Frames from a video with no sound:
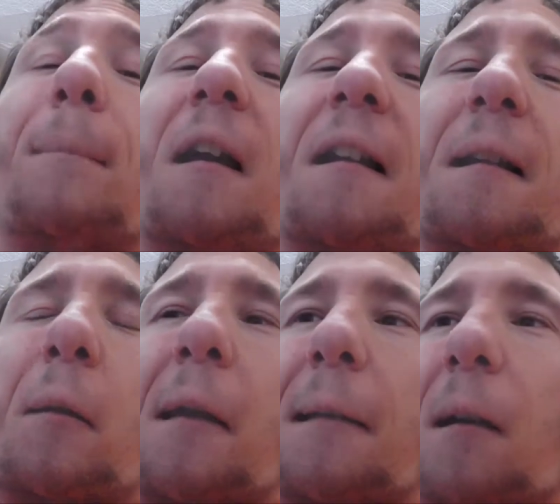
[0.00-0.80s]
But
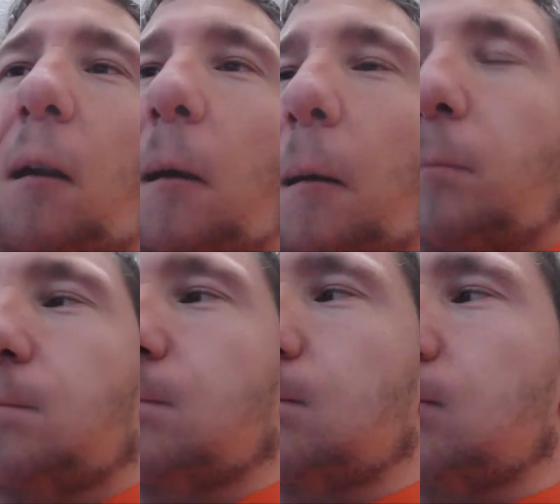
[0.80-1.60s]
anyway,
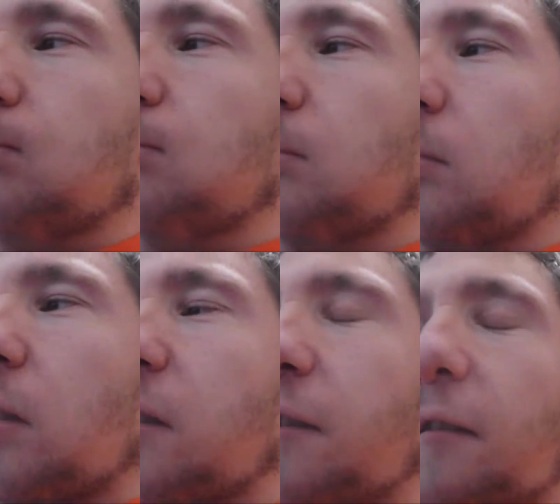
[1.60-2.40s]
um,
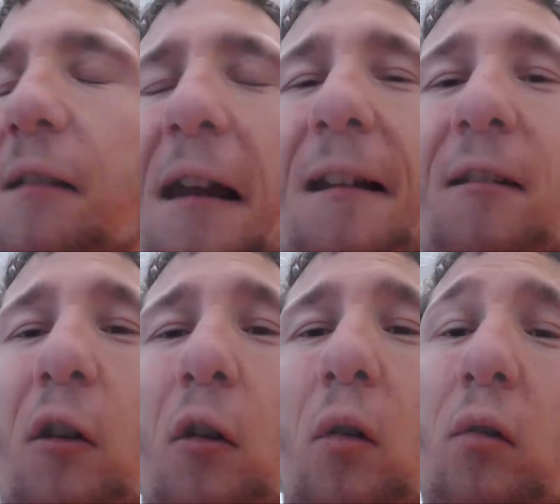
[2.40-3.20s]
stay
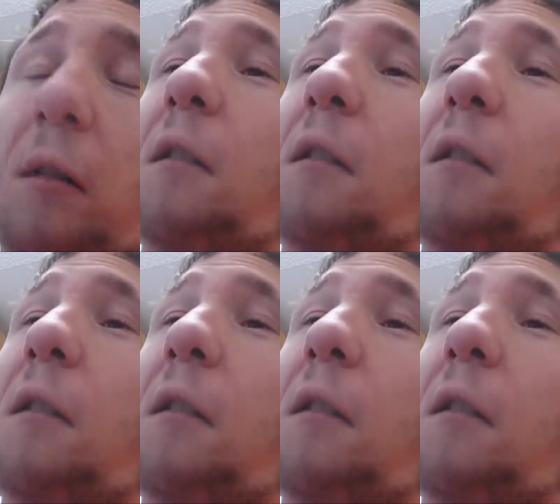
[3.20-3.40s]
tuned.